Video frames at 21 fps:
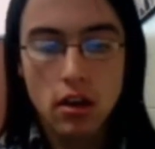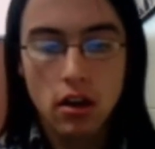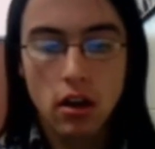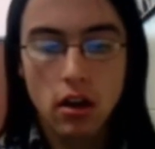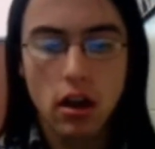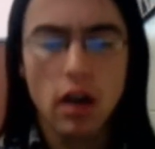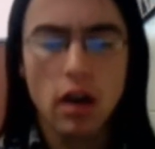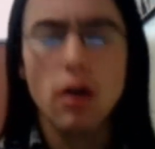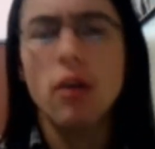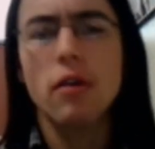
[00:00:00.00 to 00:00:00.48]

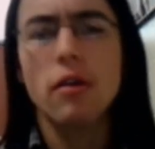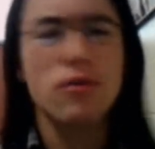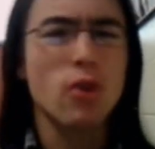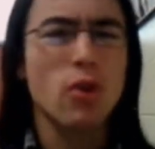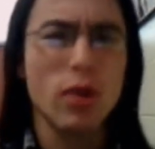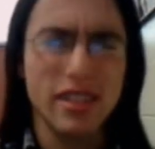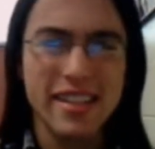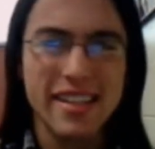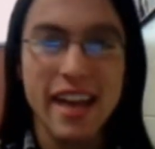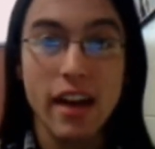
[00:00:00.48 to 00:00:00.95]
Of
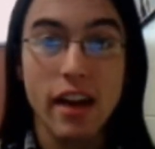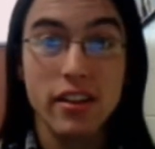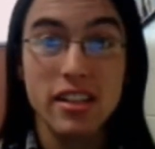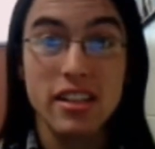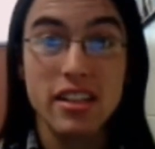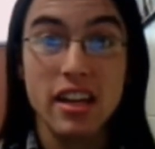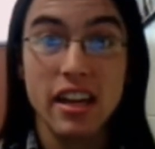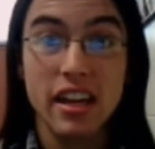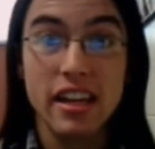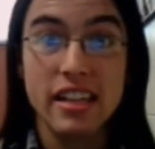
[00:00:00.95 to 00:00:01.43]
course, sound
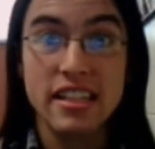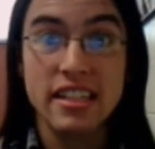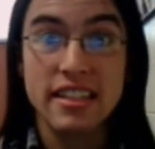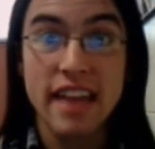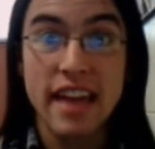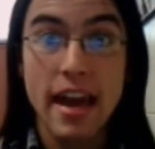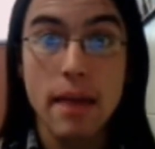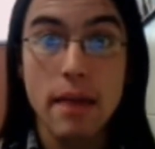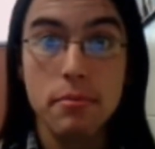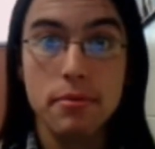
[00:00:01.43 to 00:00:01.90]
is going to
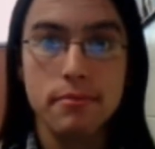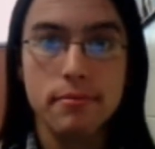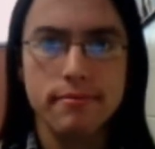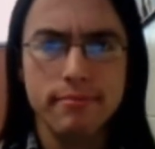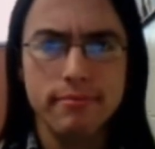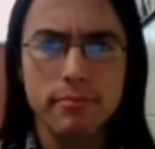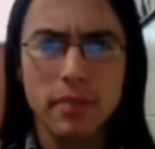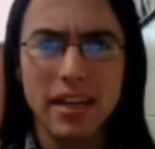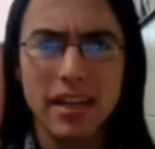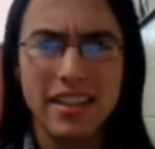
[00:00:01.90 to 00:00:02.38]
escape,
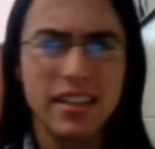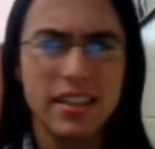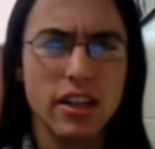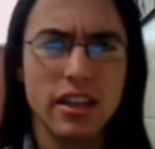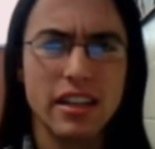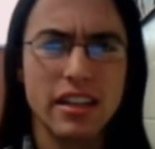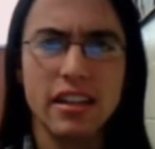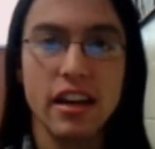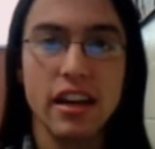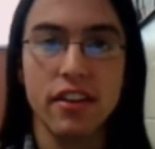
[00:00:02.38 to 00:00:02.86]
but
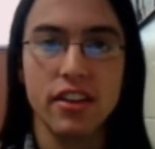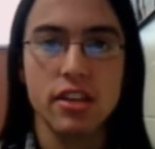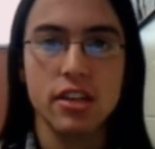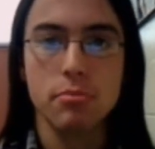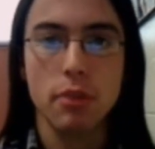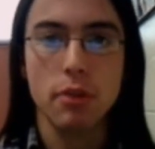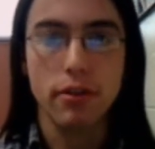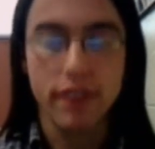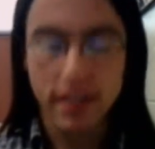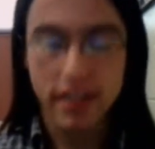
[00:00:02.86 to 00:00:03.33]
nothing's
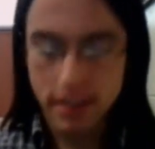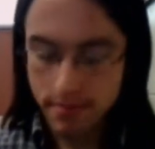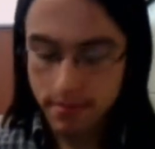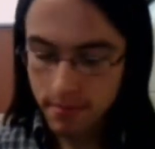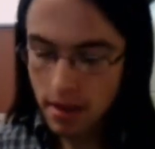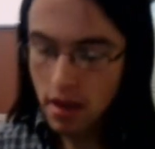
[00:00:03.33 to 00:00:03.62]
perfect.